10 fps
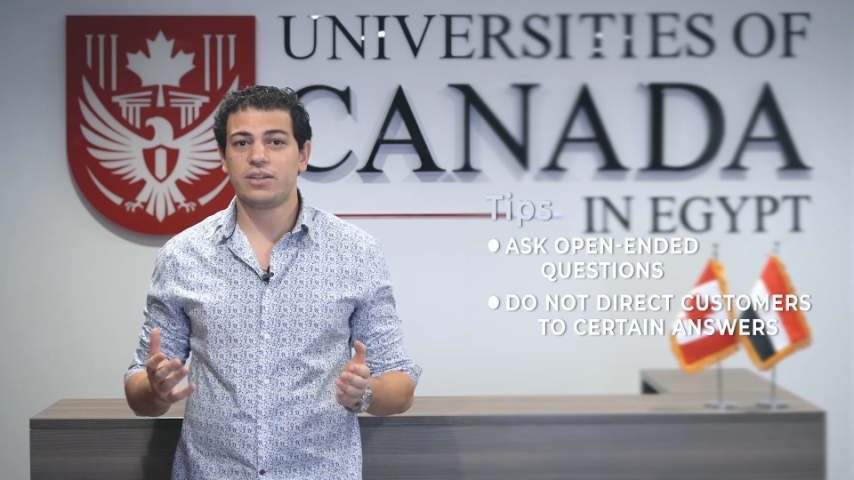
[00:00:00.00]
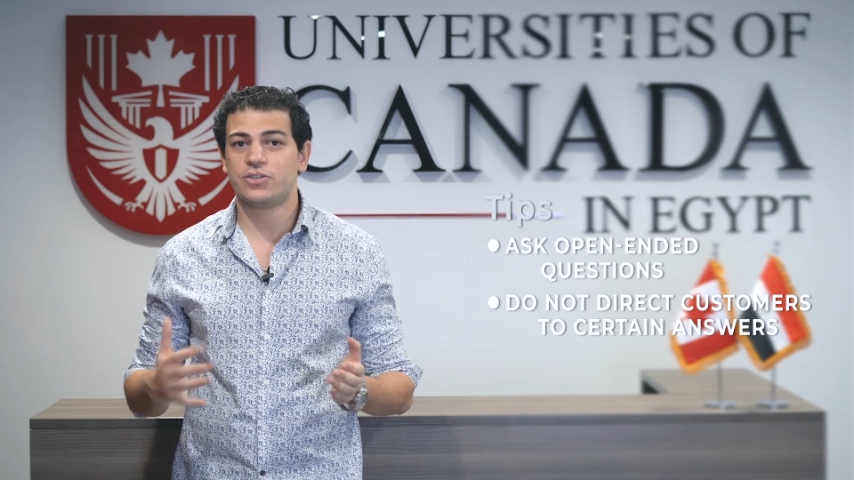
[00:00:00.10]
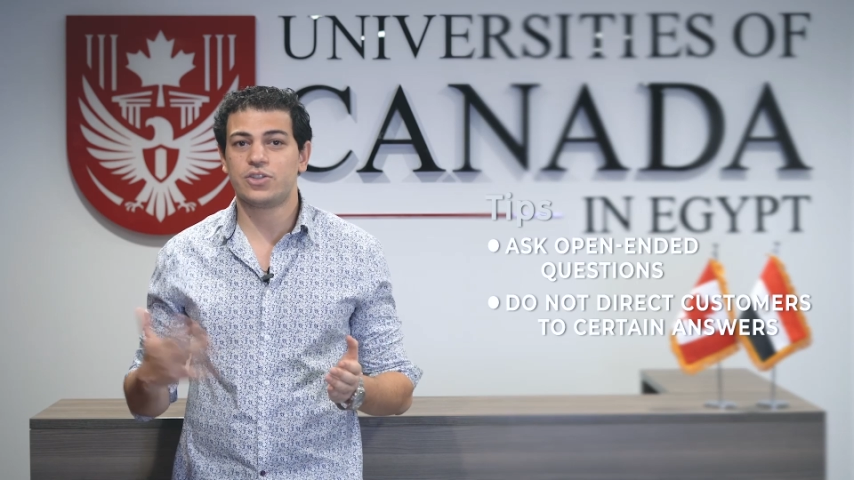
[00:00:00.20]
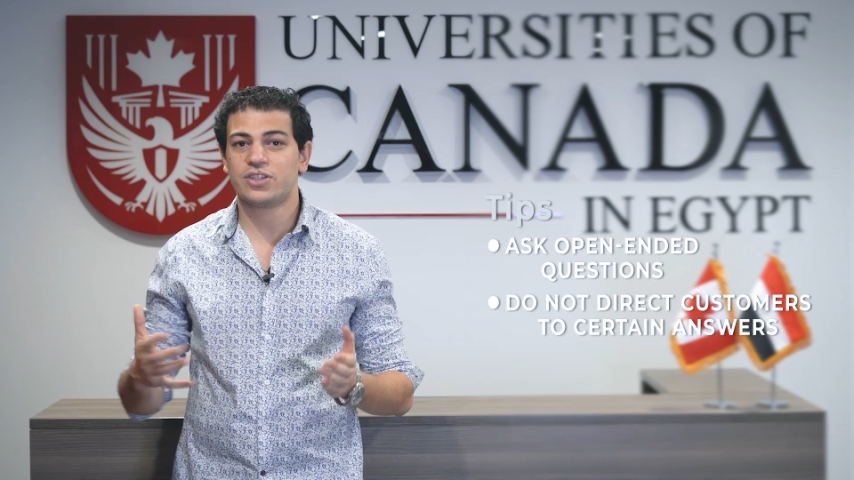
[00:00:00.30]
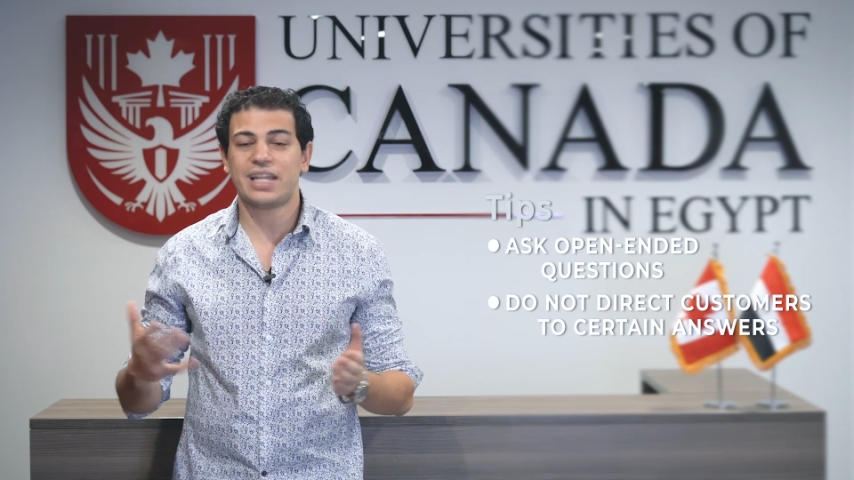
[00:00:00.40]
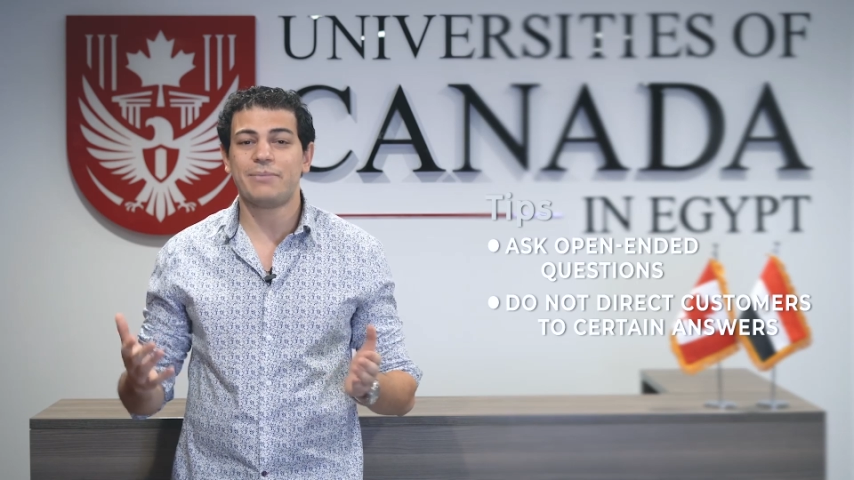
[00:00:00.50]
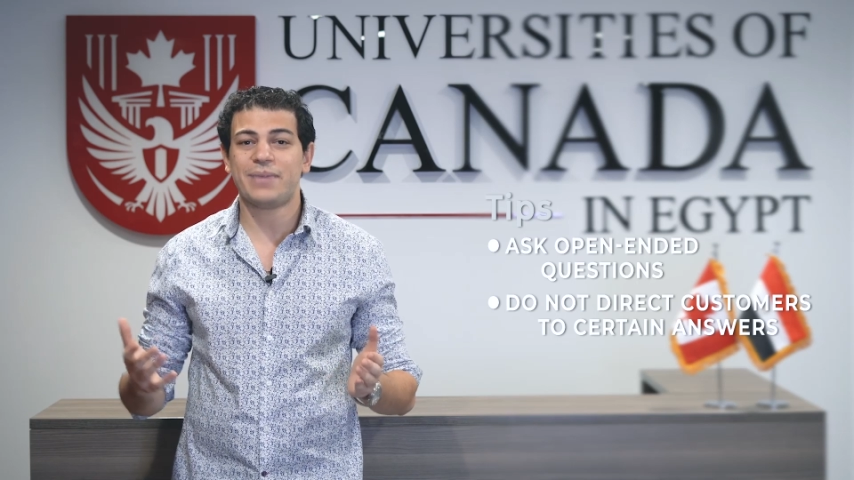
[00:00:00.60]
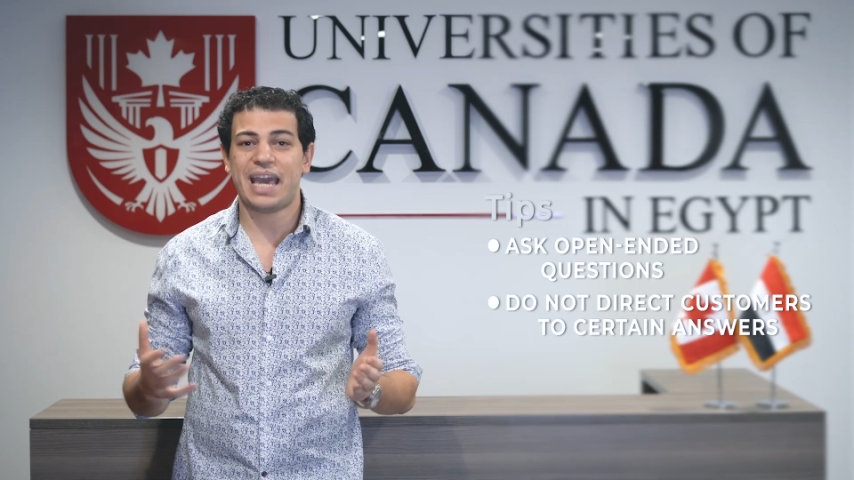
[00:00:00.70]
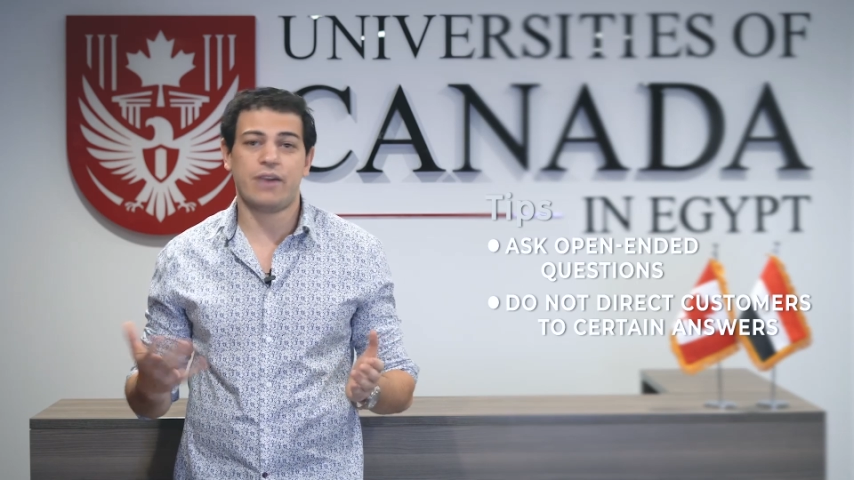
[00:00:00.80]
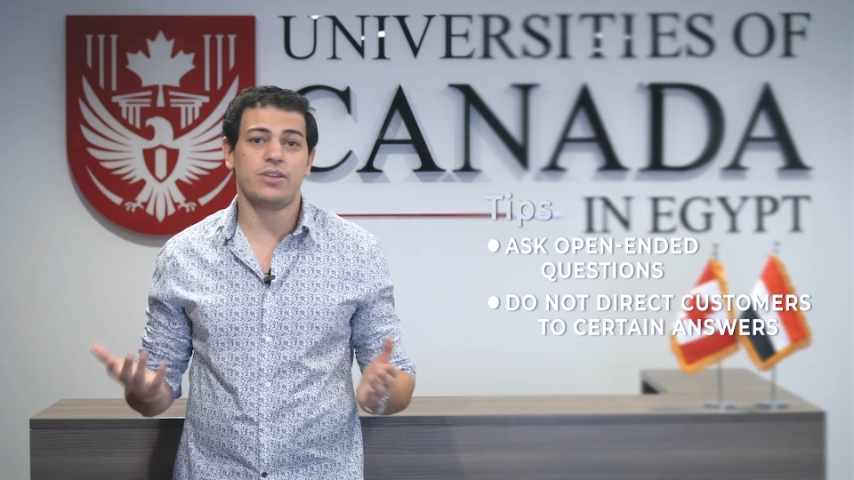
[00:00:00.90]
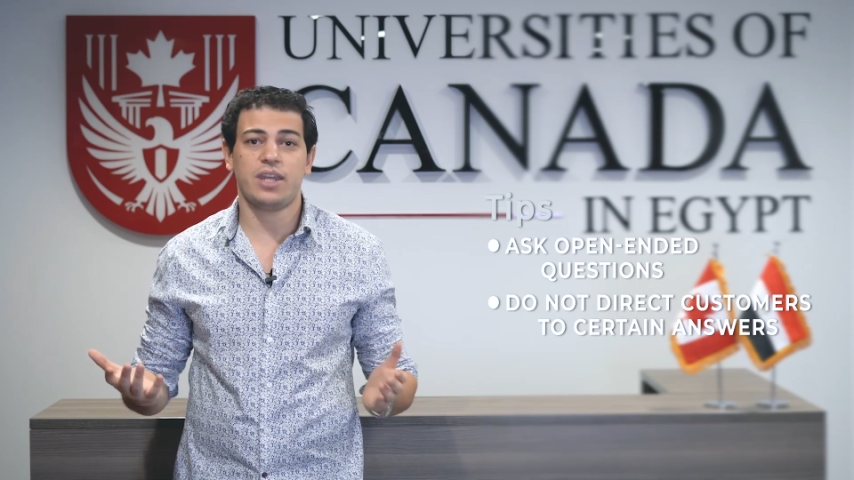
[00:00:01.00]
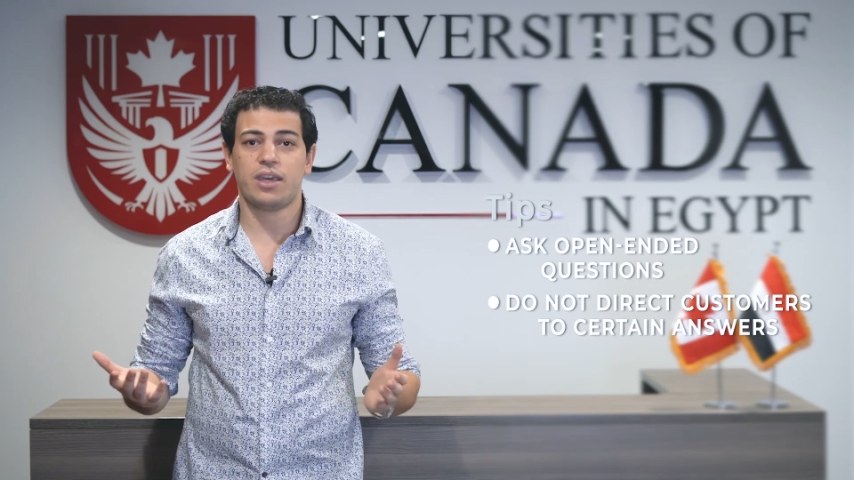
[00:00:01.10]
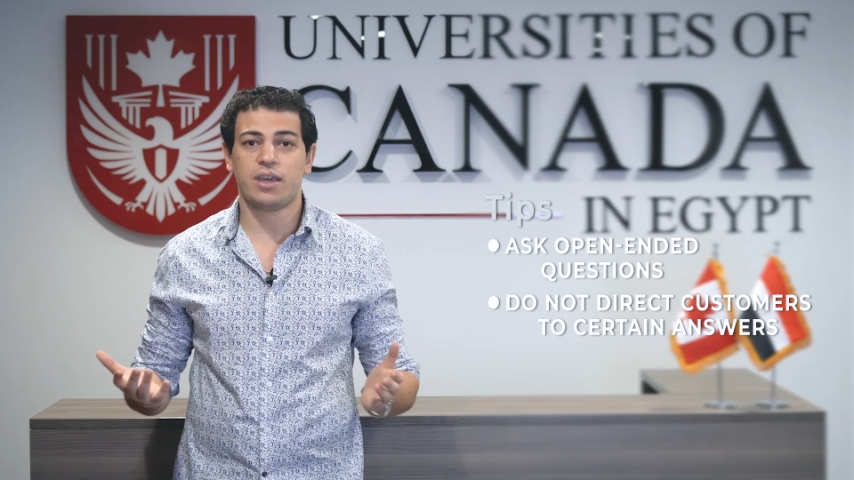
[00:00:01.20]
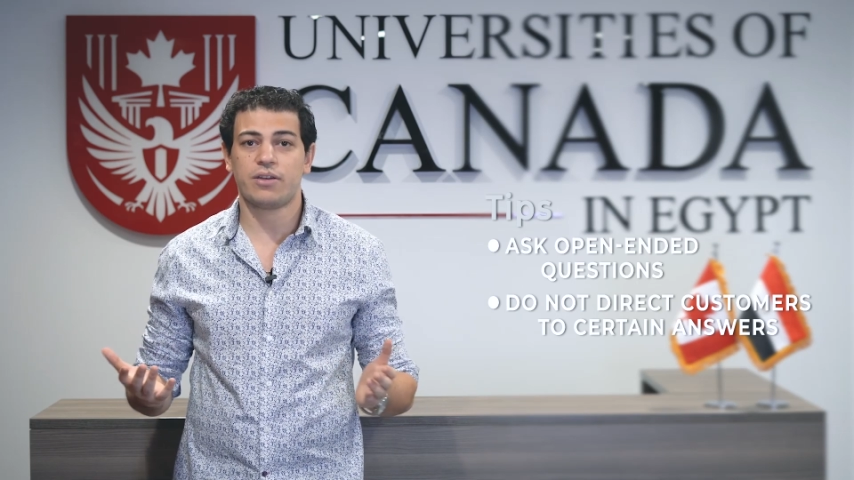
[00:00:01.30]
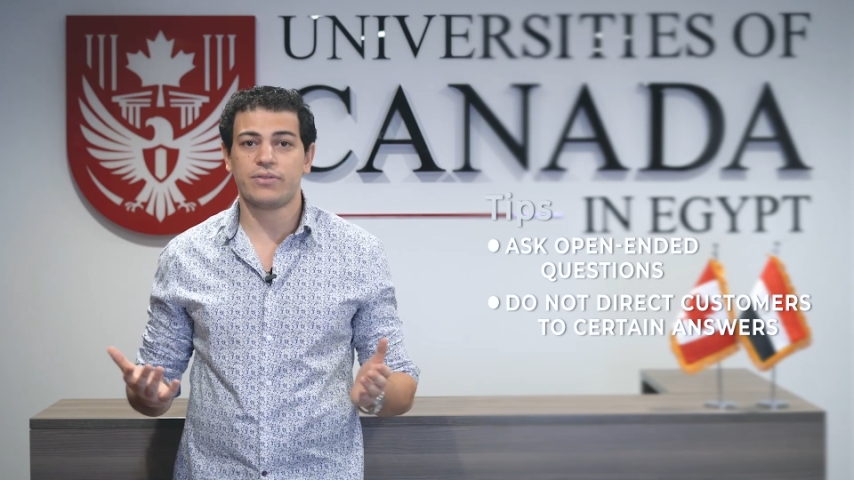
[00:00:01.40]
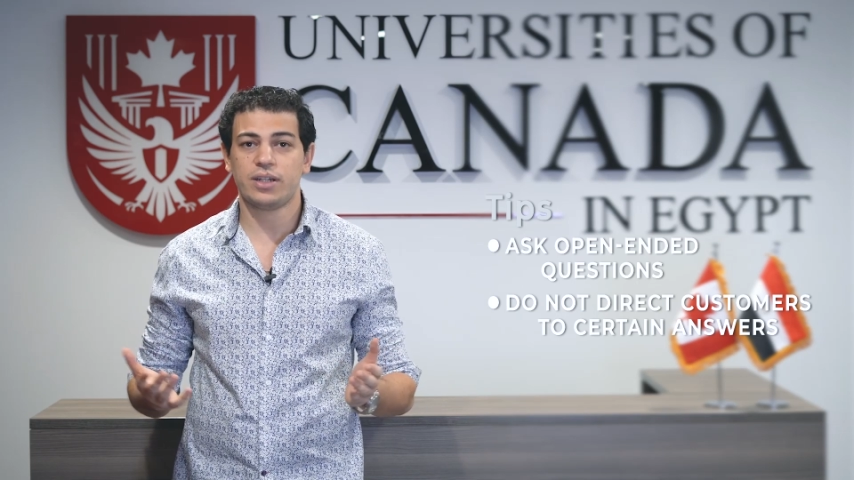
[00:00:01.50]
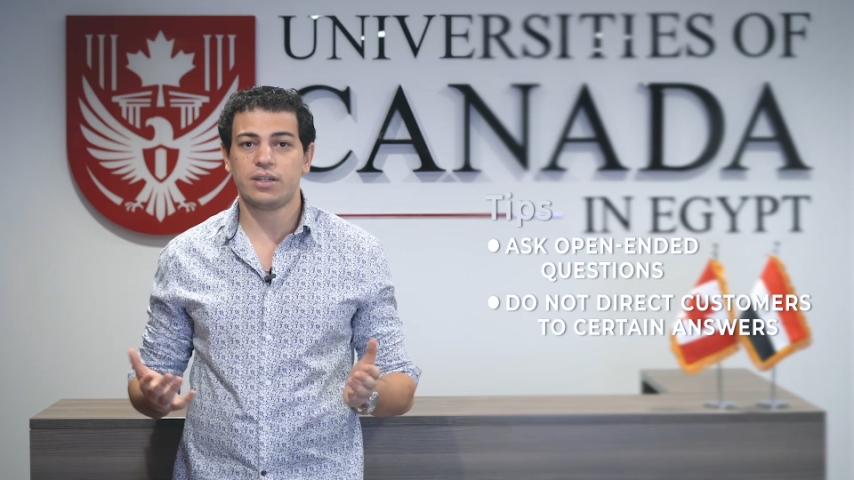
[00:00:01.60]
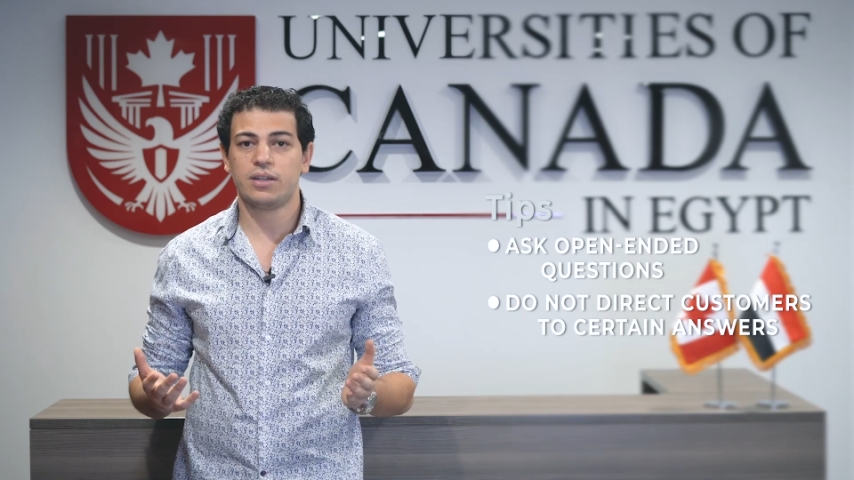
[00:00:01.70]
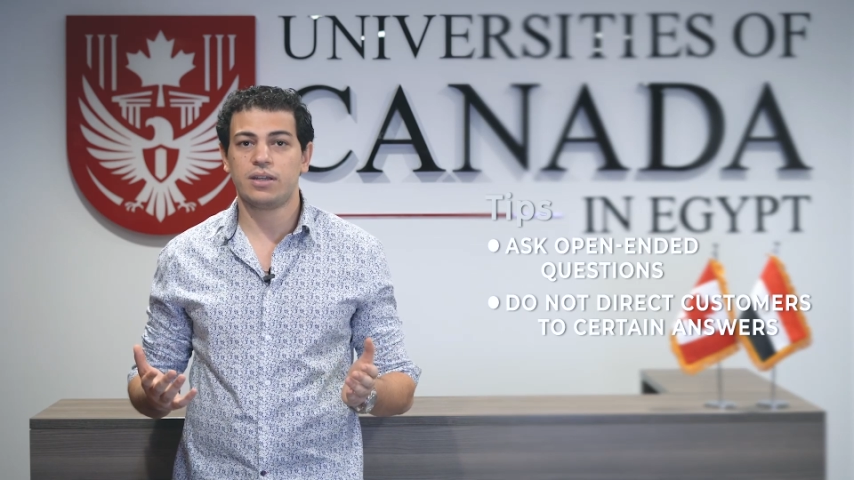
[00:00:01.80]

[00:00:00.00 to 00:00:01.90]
Just tell me how you take care of it.